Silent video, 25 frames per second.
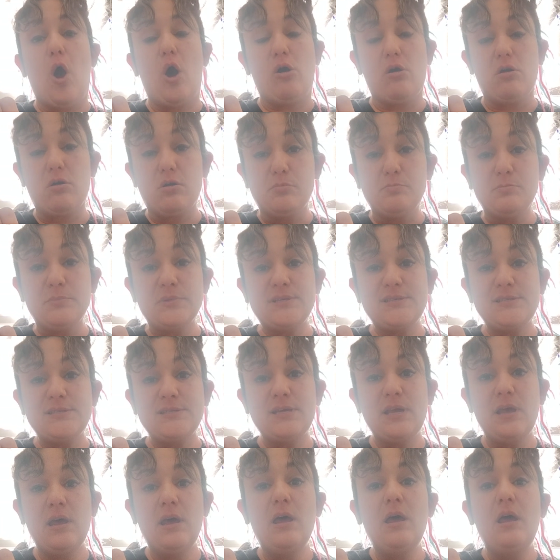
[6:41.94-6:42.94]

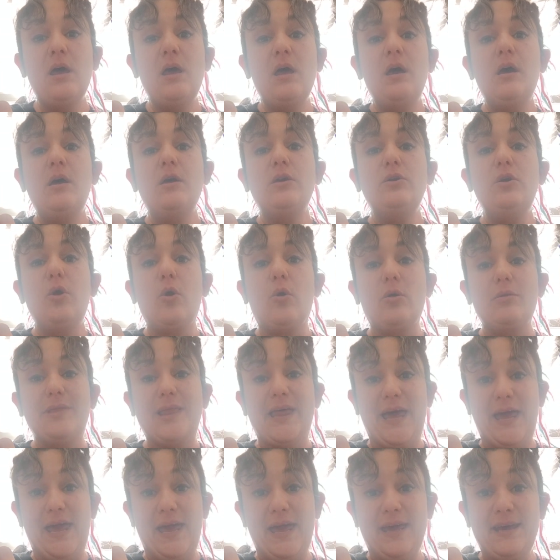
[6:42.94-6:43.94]
arms, your
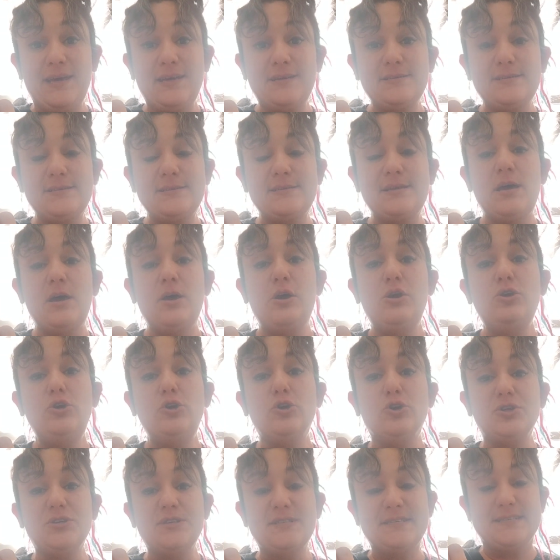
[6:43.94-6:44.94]
legs,
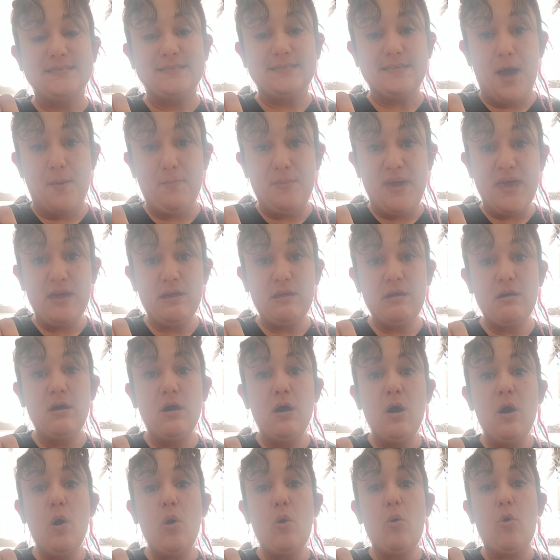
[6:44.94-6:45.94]
your stomach,
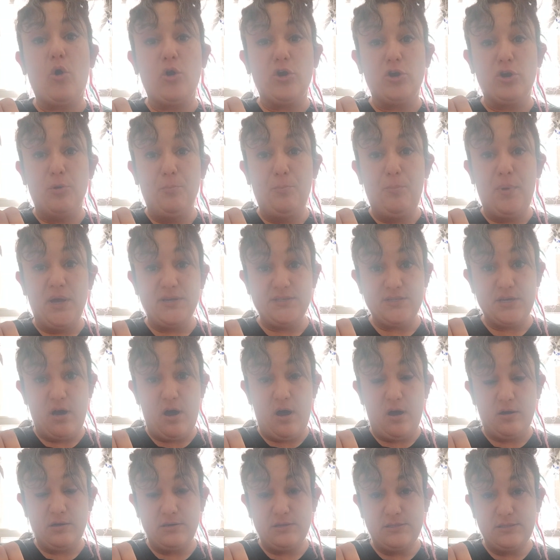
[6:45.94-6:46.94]
or your
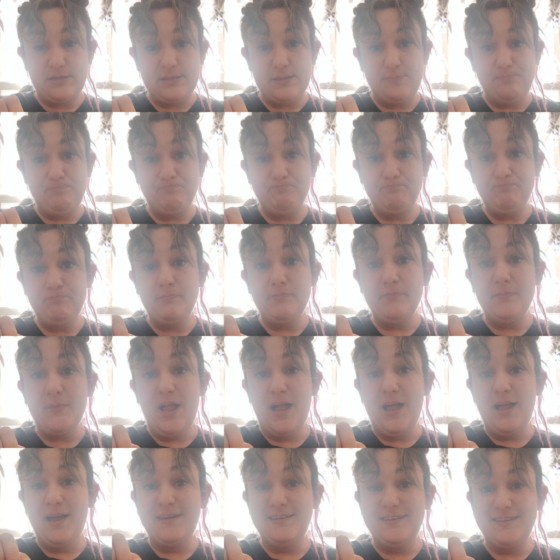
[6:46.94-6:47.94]
buttocks.
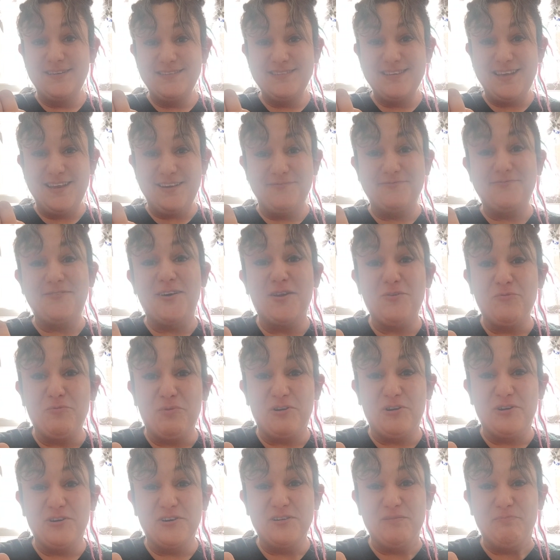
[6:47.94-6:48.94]
Isn't that a fun
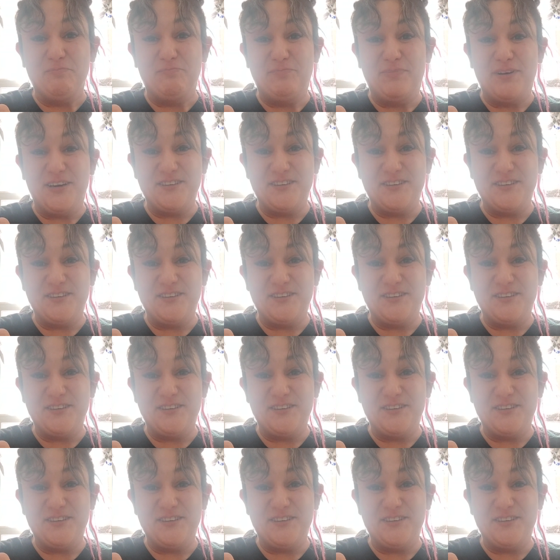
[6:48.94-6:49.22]
word,